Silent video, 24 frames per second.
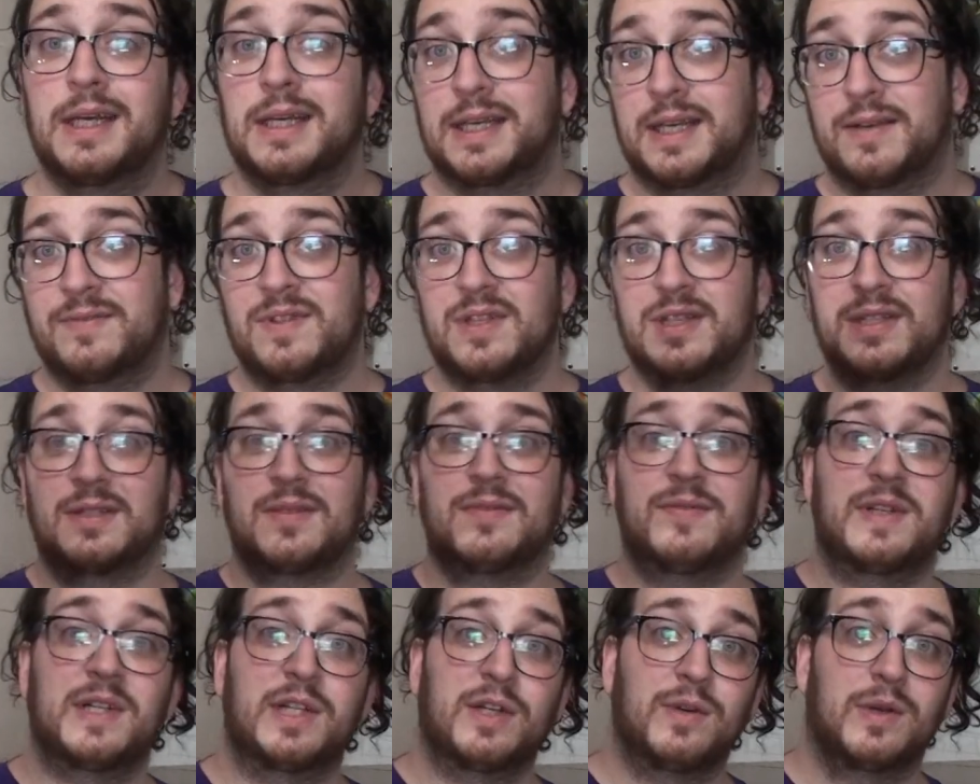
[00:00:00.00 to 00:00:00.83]
Give this
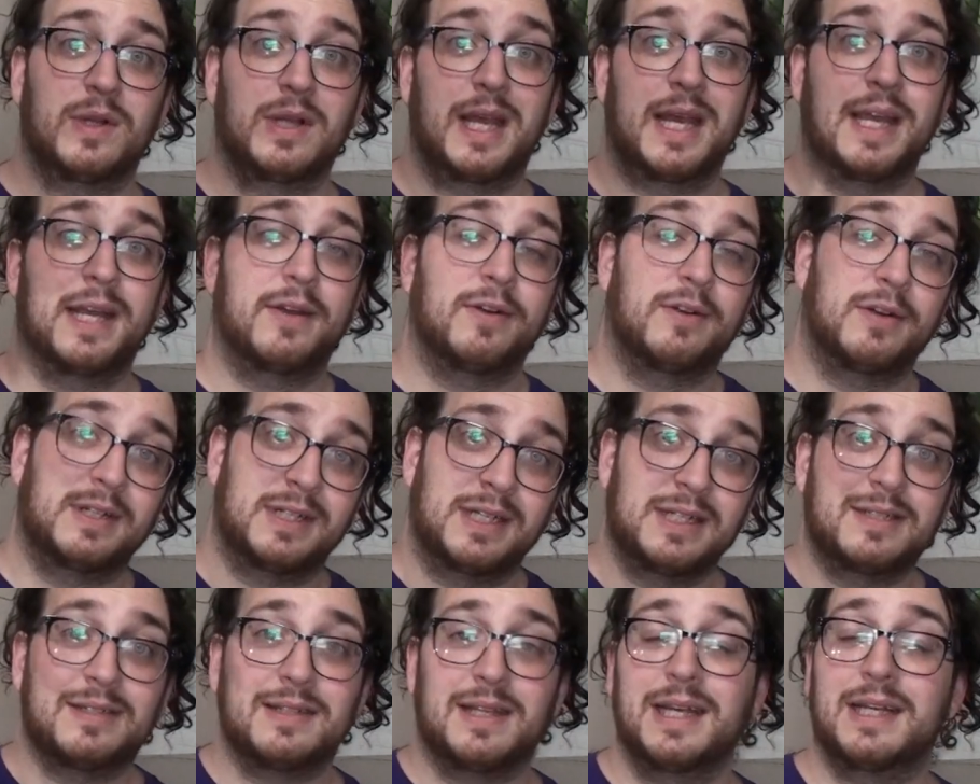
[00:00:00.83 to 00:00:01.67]
video a like or a
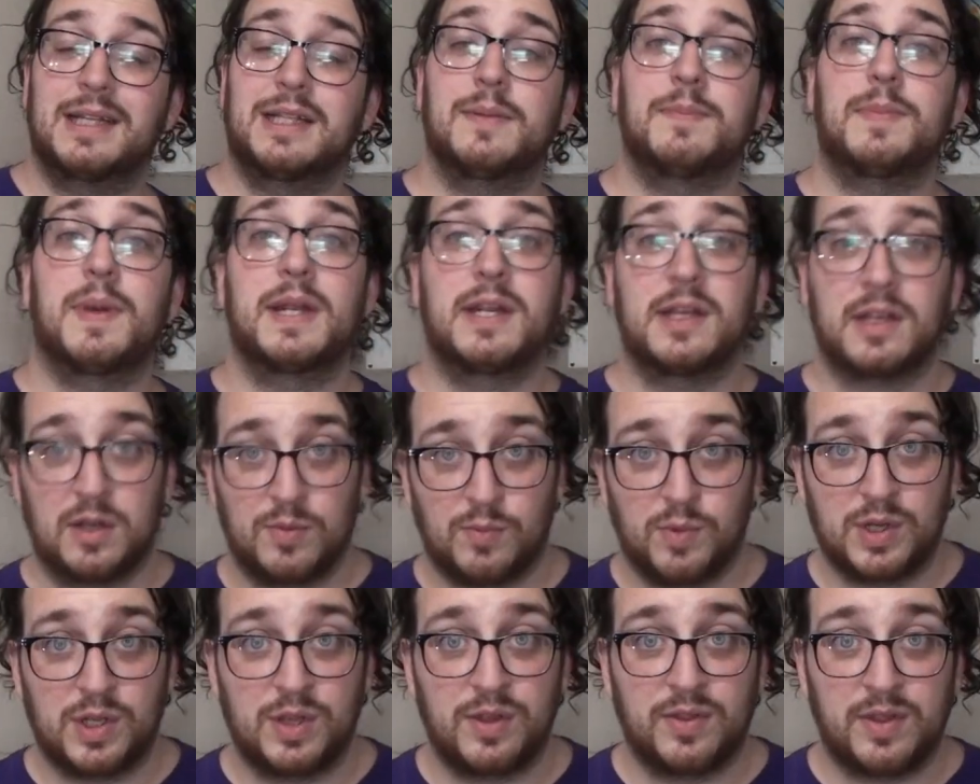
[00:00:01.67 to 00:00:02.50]
dislike depending on
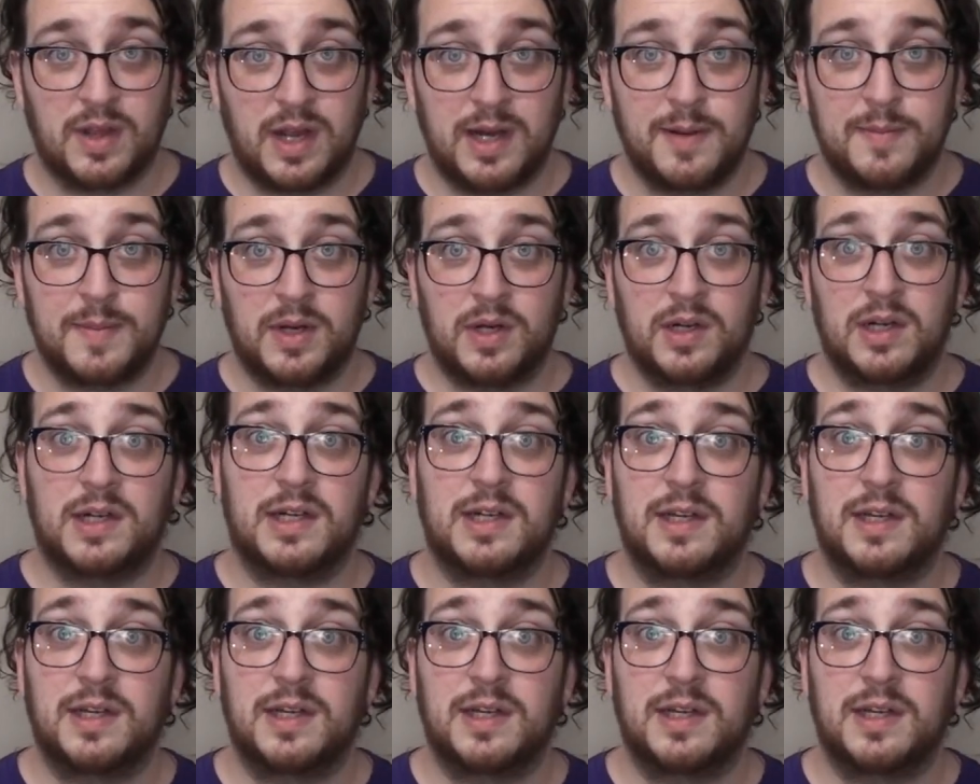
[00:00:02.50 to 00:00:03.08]
what you thought about it.